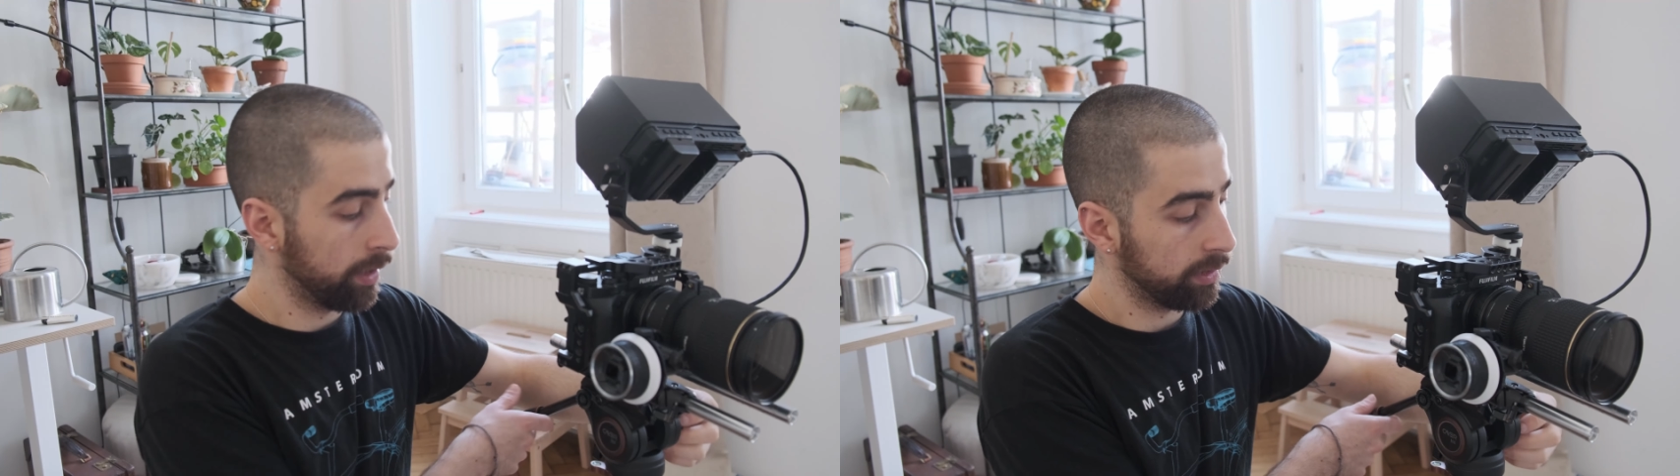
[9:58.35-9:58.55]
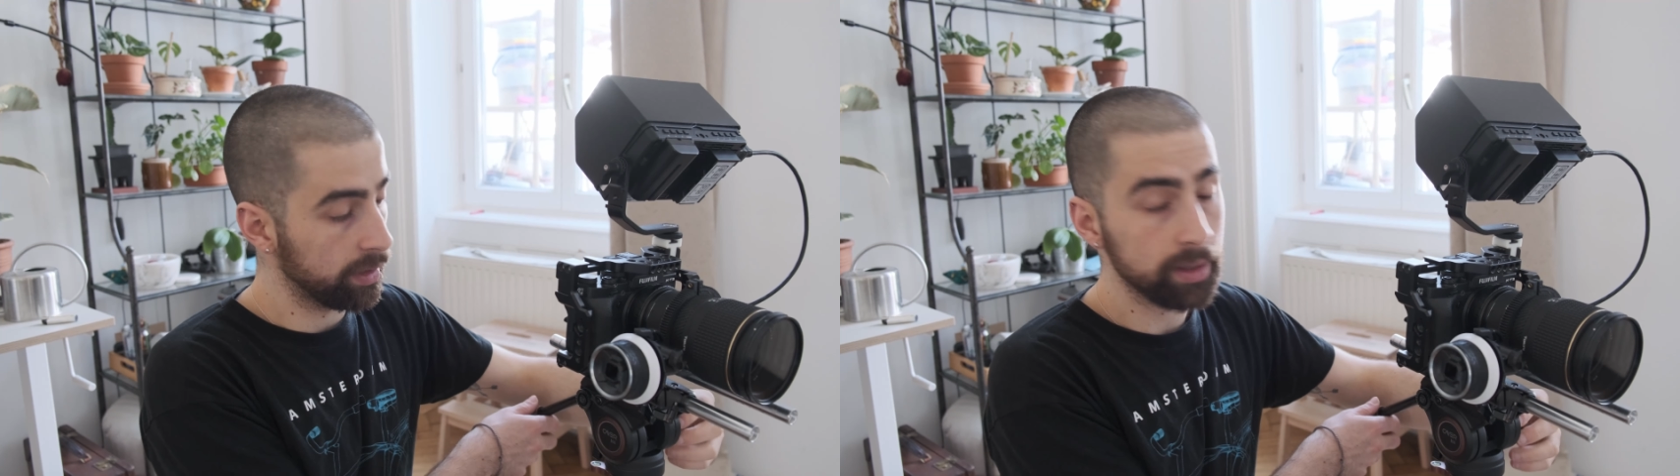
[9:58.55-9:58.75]

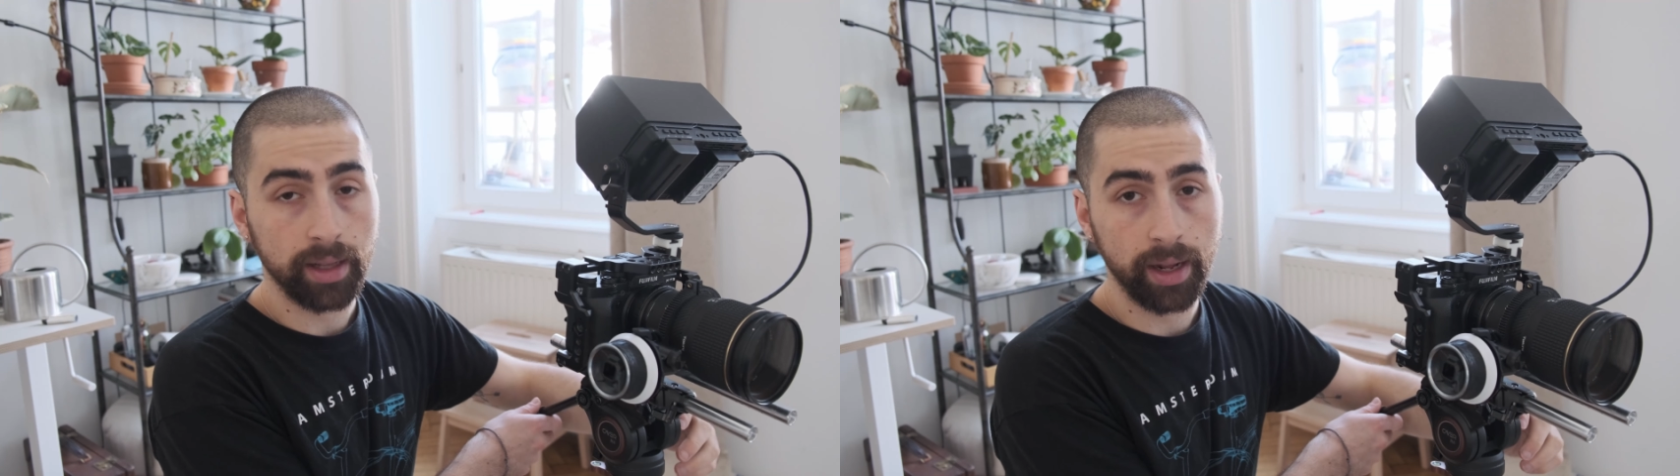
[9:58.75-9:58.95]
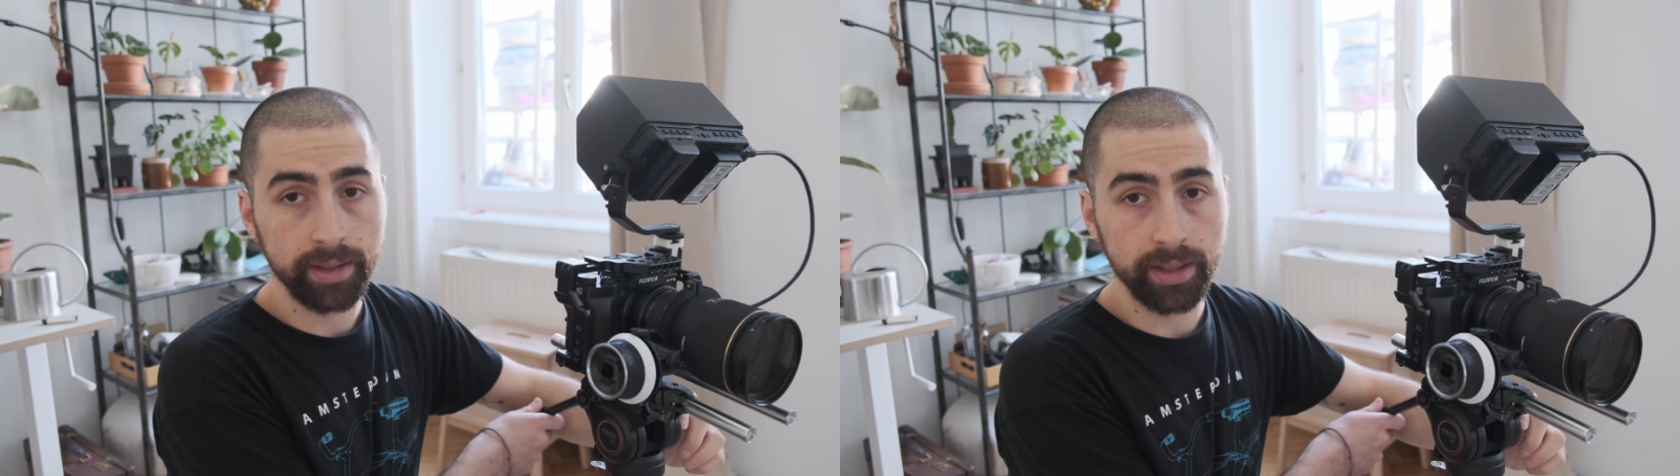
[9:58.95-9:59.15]
This
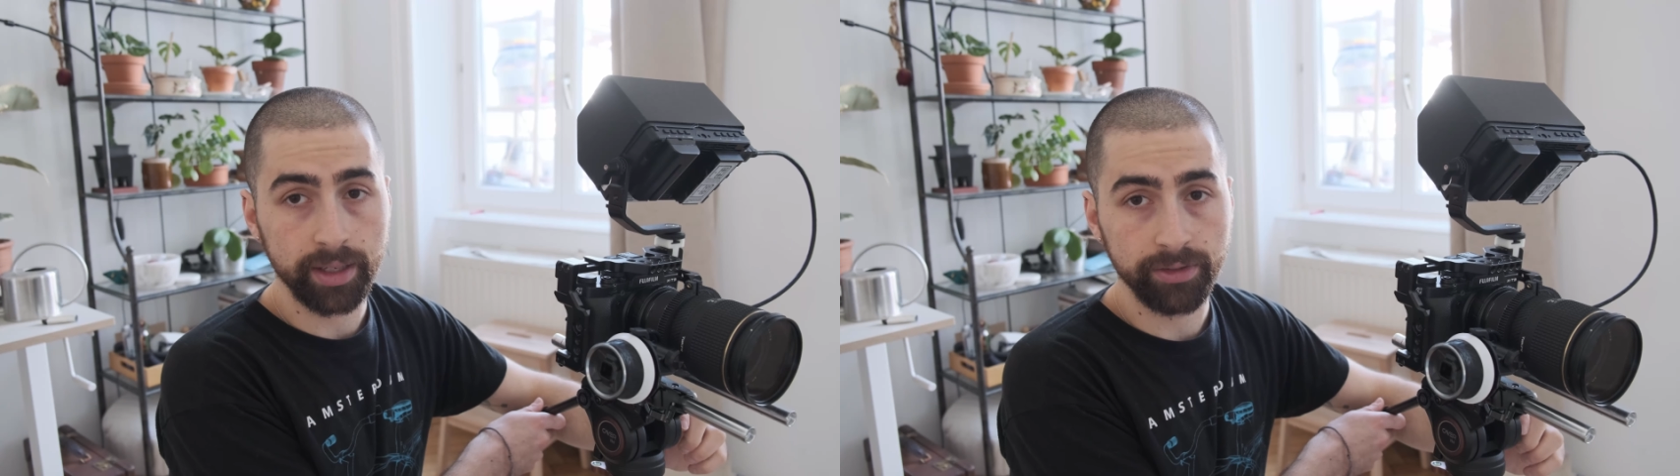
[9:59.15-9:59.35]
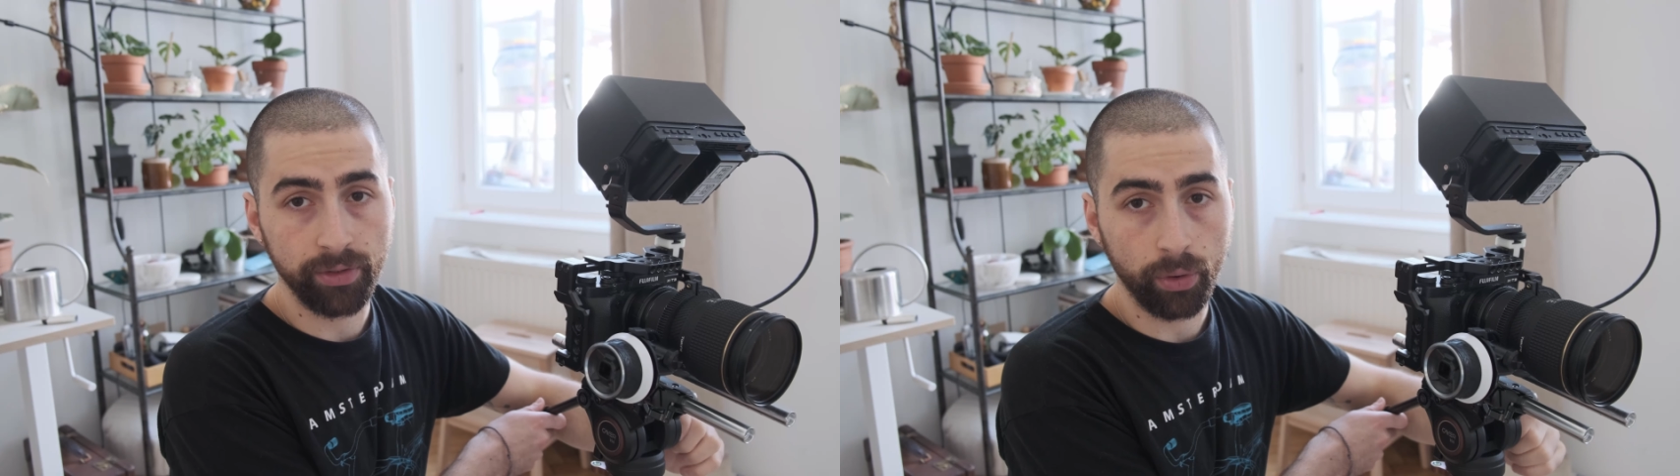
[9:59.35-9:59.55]
lens
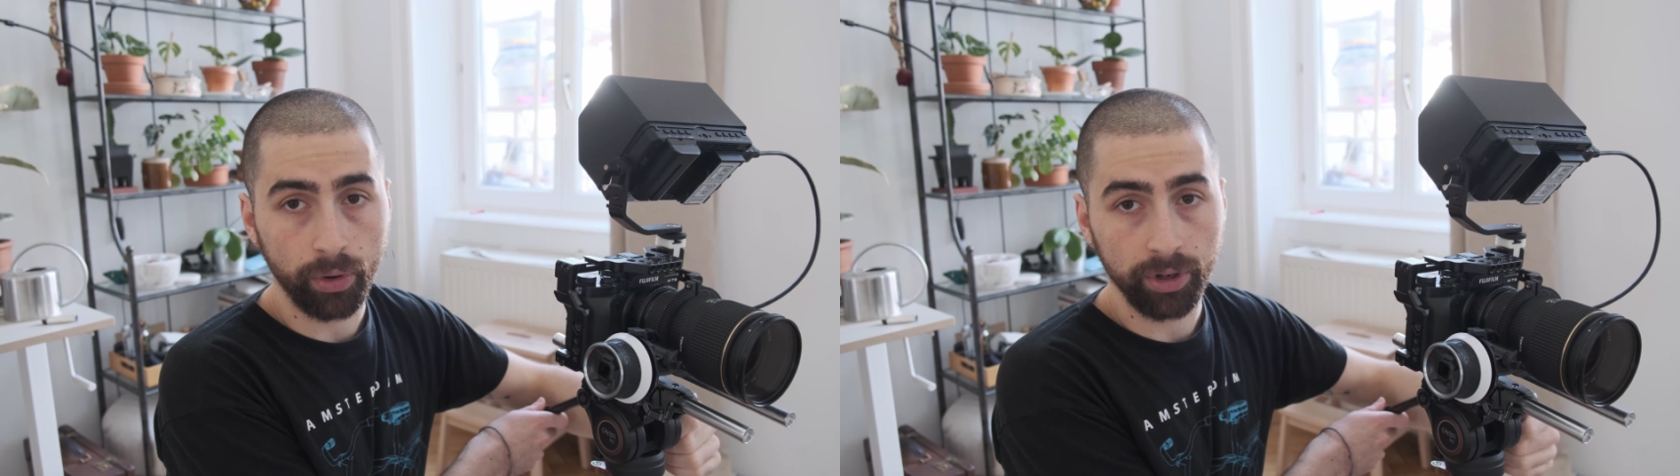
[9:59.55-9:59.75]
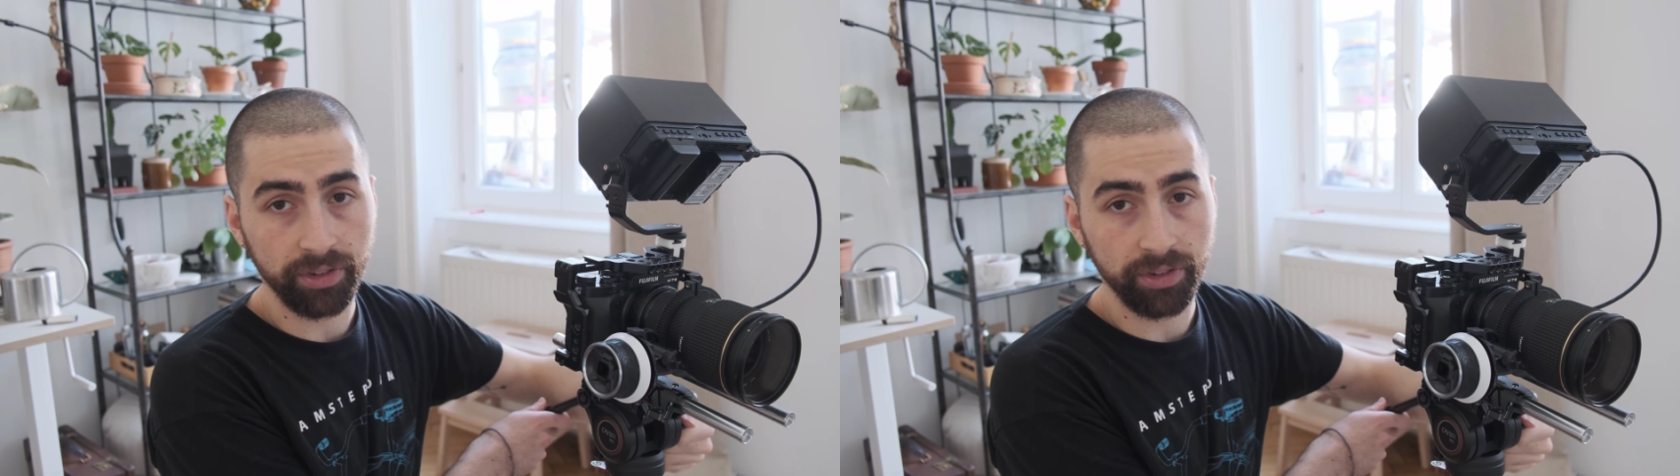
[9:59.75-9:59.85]
is for the